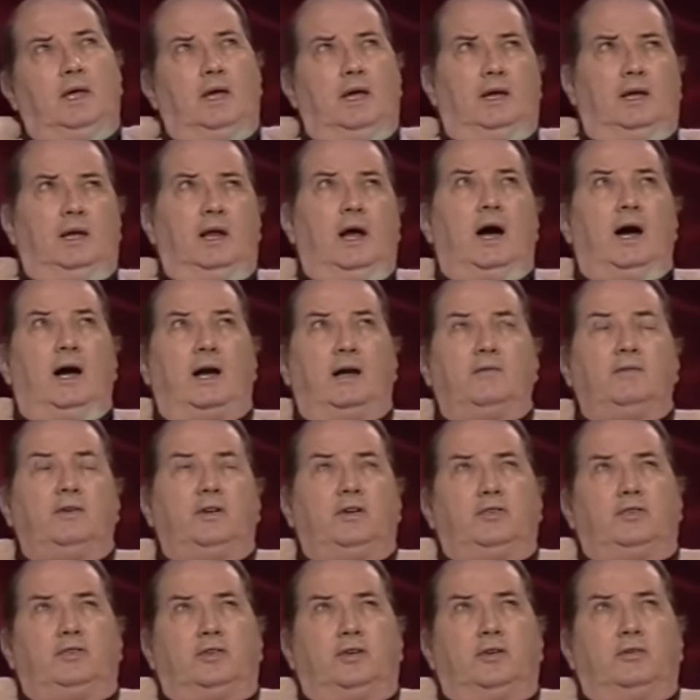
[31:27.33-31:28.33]
And
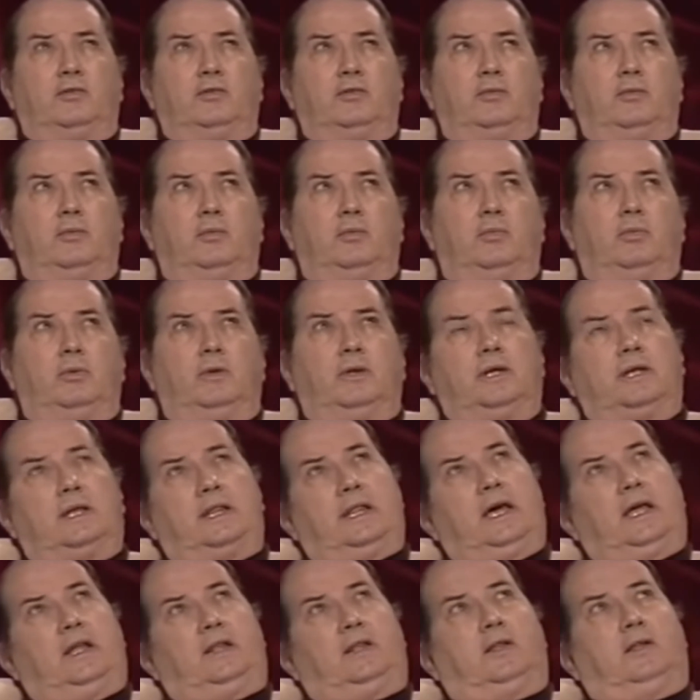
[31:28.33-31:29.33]
Ivy says, look
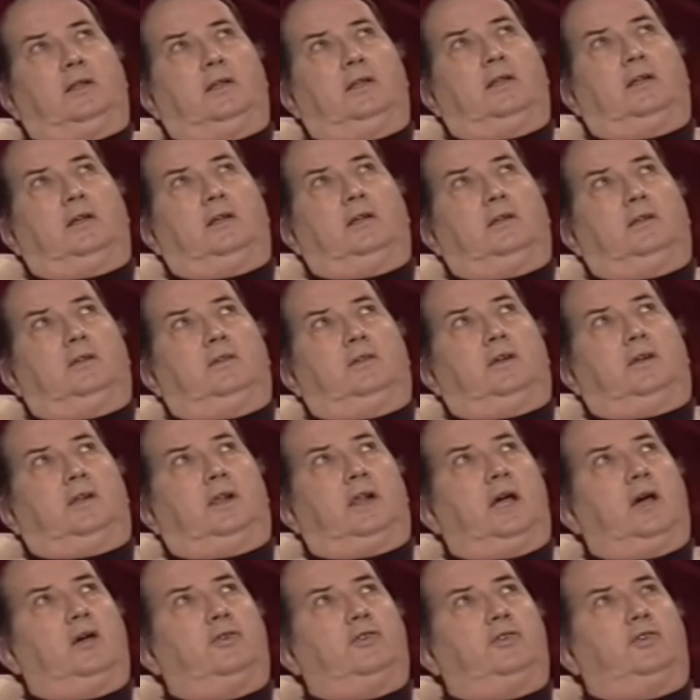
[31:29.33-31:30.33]
at that, the
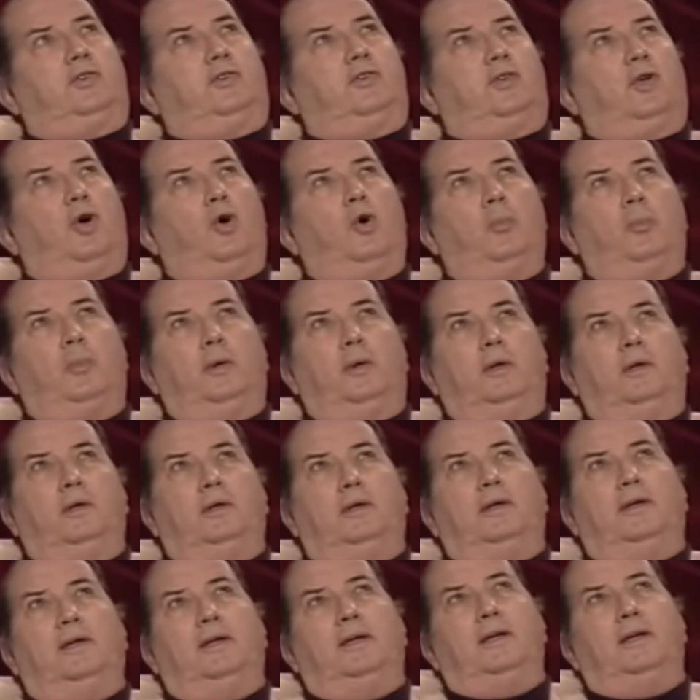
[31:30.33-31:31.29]
clouds just opened.